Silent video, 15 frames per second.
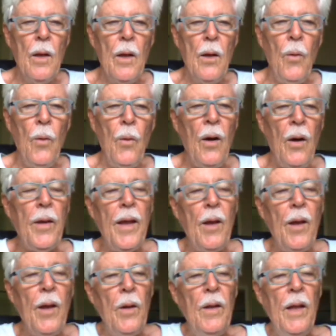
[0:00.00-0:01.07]
Well, okay,
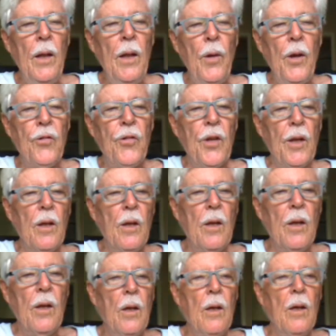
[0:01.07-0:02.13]
interesting.
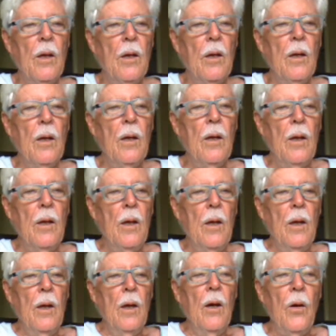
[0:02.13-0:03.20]

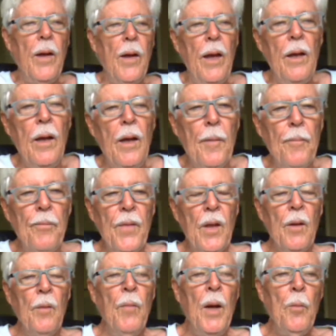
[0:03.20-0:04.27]
Okay,
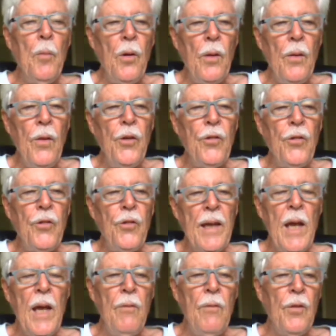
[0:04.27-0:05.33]
remember this guy
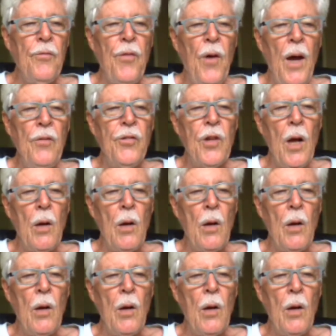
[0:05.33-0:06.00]
gave the 5-star